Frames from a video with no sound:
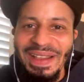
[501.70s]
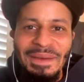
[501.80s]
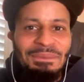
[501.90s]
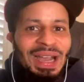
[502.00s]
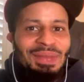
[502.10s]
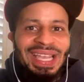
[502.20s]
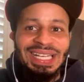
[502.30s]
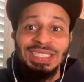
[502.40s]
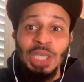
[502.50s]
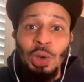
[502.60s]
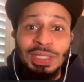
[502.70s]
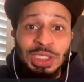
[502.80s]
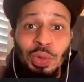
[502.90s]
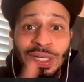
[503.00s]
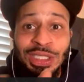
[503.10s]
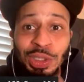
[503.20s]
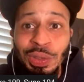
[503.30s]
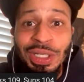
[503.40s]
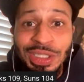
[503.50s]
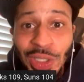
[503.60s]
My man is only 22
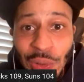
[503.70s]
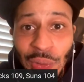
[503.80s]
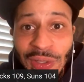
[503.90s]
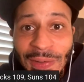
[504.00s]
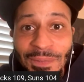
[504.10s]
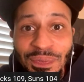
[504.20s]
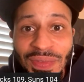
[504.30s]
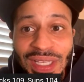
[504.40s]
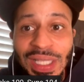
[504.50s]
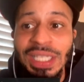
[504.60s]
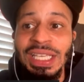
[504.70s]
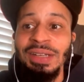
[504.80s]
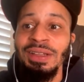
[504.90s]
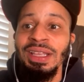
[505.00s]
years old, looking